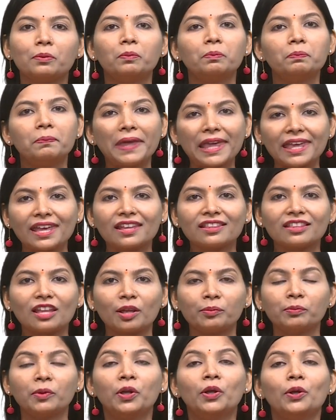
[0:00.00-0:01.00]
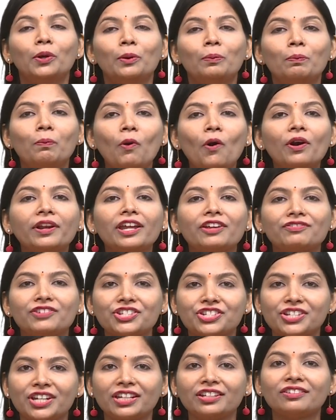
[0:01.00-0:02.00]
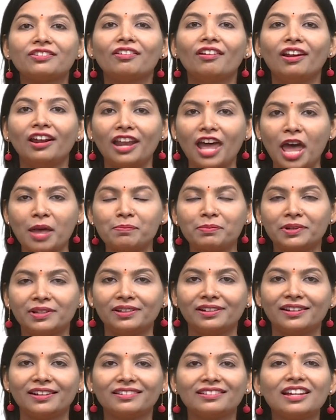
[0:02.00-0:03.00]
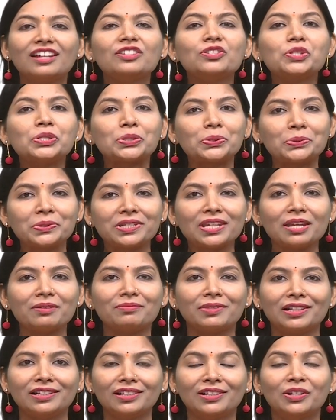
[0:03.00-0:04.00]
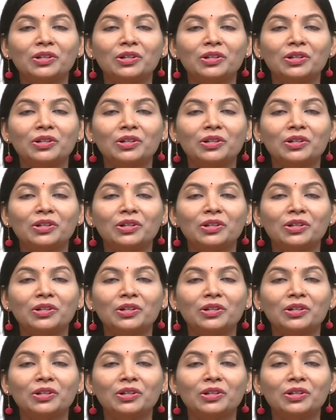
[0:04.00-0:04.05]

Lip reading: making them more efficient, reliable and suitable